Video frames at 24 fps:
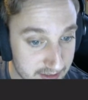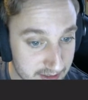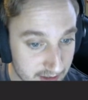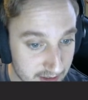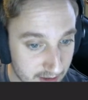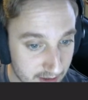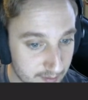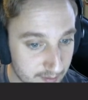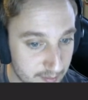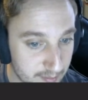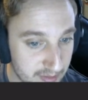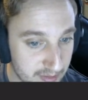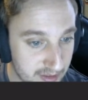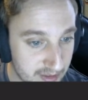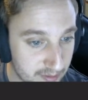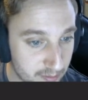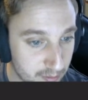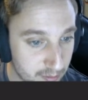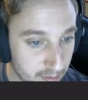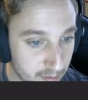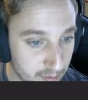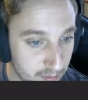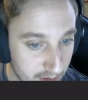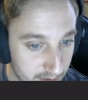on beat
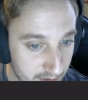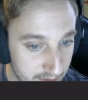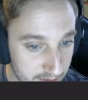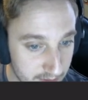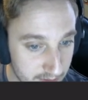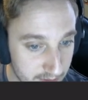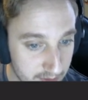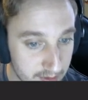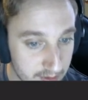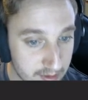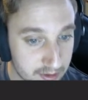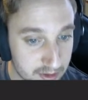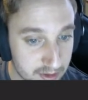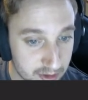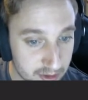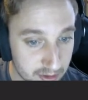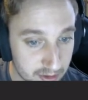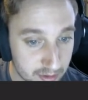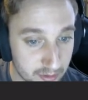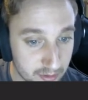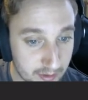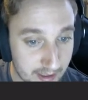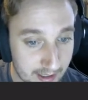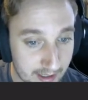1,
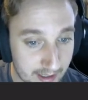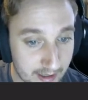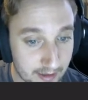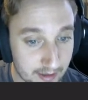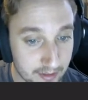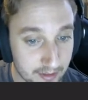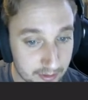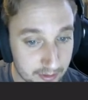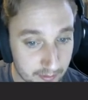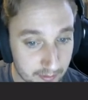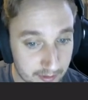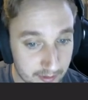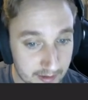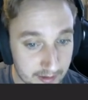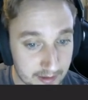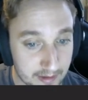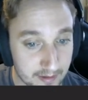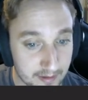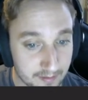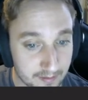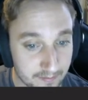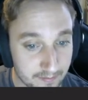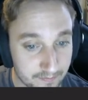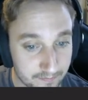2 and 3,
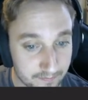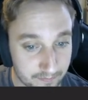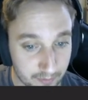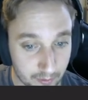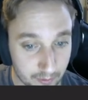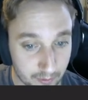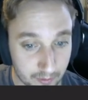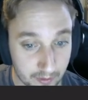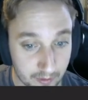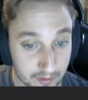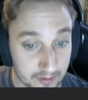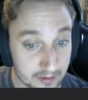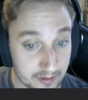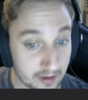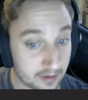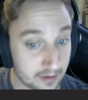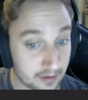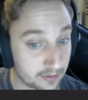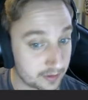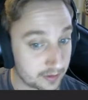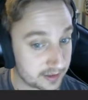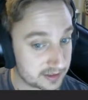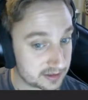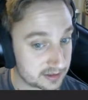4. Another
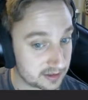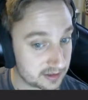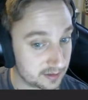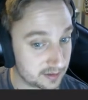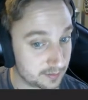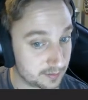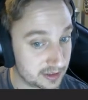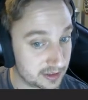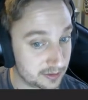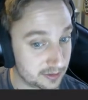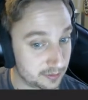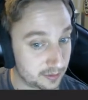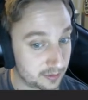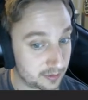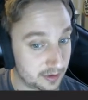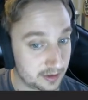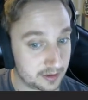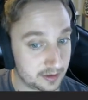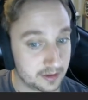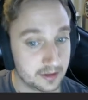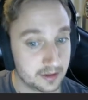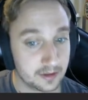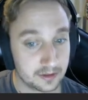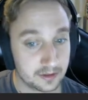rest on beat 1,
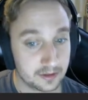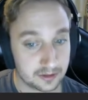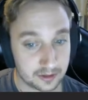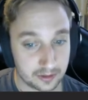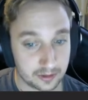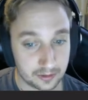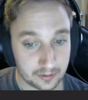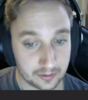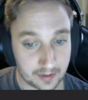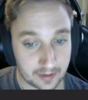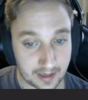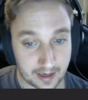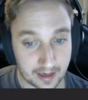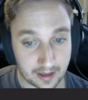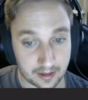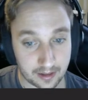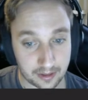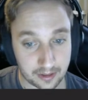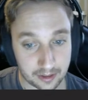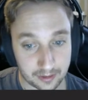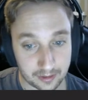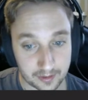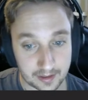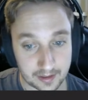2 and
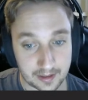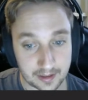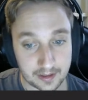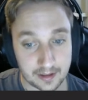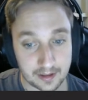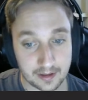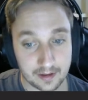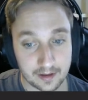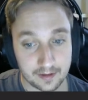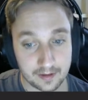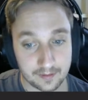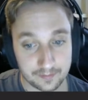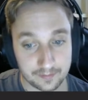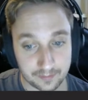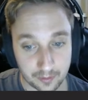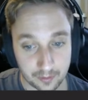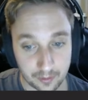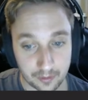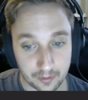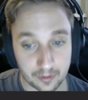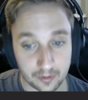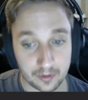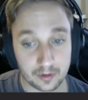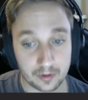3,
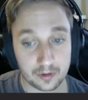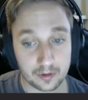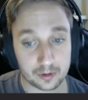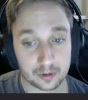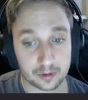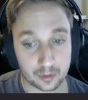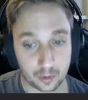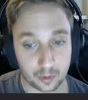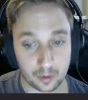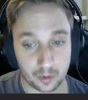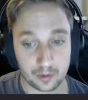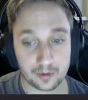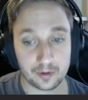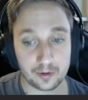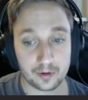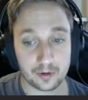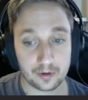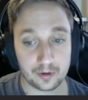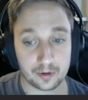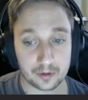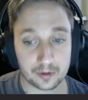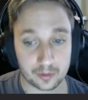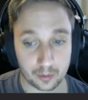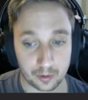4, quarter,
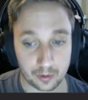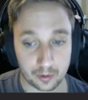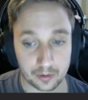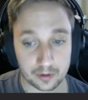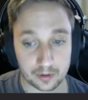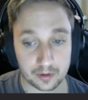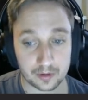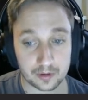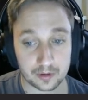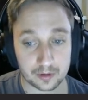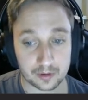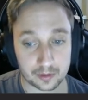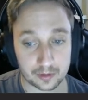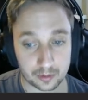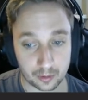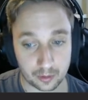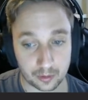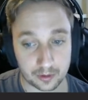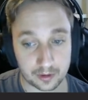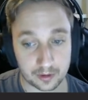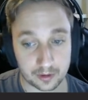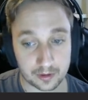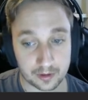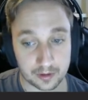quarter,
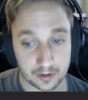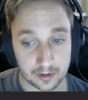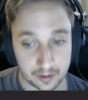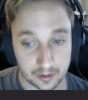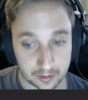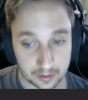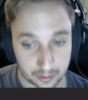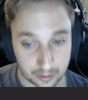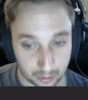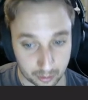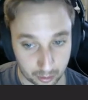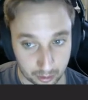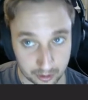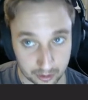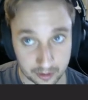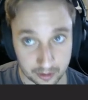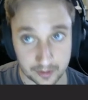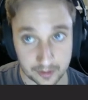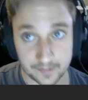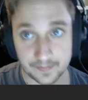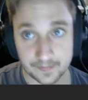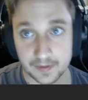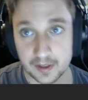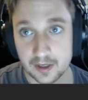quarter, quarter.
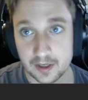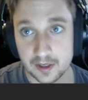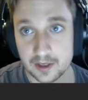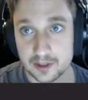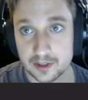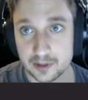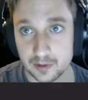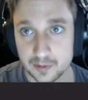So let's